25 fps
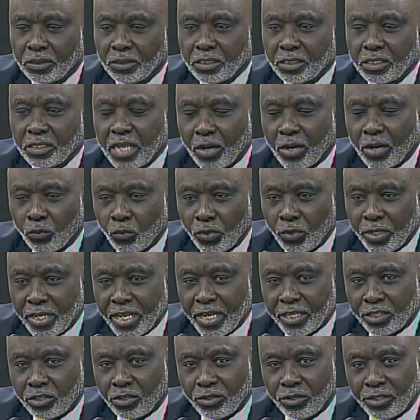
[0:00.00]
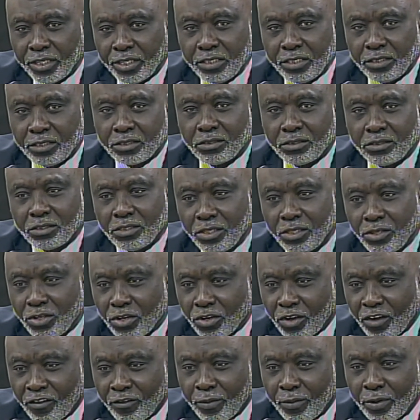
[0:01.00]
That would encourage
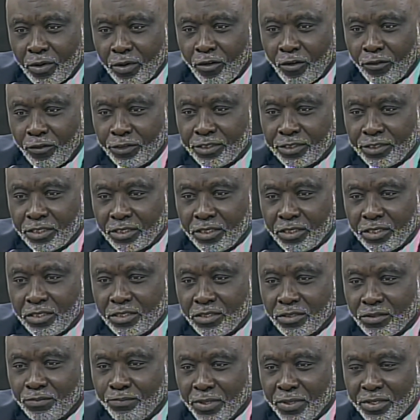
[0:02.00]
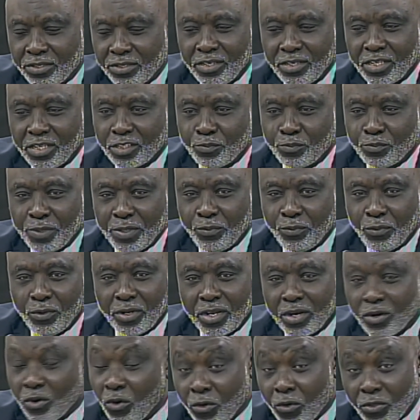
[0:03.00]
senior government officers, business
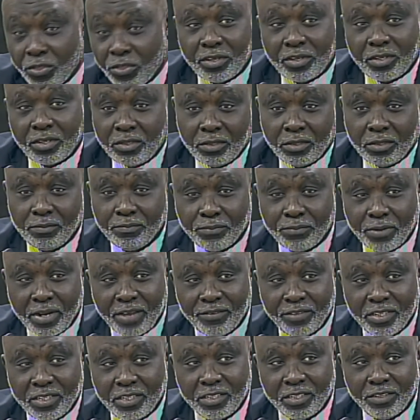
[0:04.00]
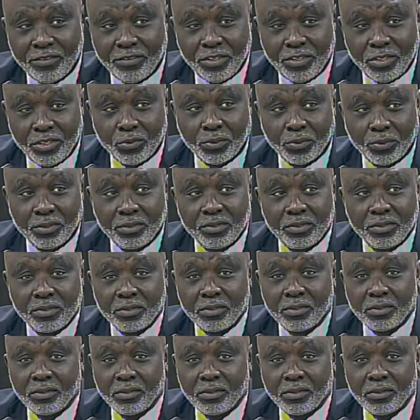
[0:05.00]
people and other private individuals.